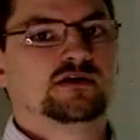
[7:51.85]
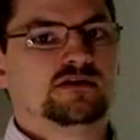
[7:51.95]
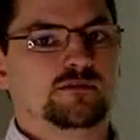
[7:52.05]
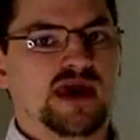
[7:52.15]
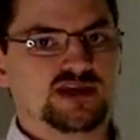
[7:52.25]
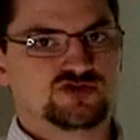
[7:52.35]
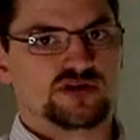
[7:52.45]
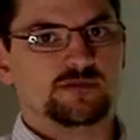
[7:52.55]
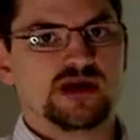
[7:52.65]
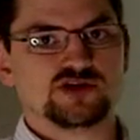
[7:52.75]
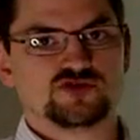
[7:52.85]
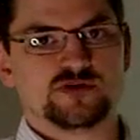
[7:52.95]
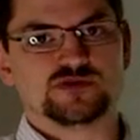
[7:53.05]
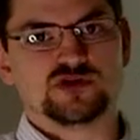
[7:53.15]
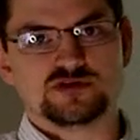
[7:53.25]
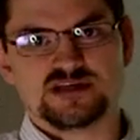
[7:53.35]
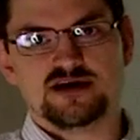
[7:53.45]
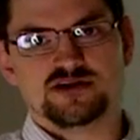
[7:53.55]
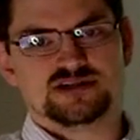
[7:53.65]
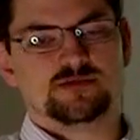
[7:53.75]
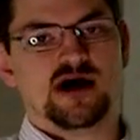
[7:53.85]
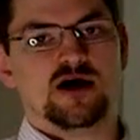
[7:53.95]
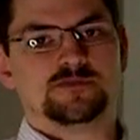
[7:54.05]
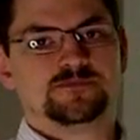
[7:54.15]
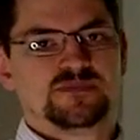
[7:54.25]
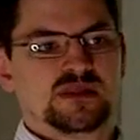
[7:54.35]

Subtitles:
the mainstream manuscripts don't tell us about,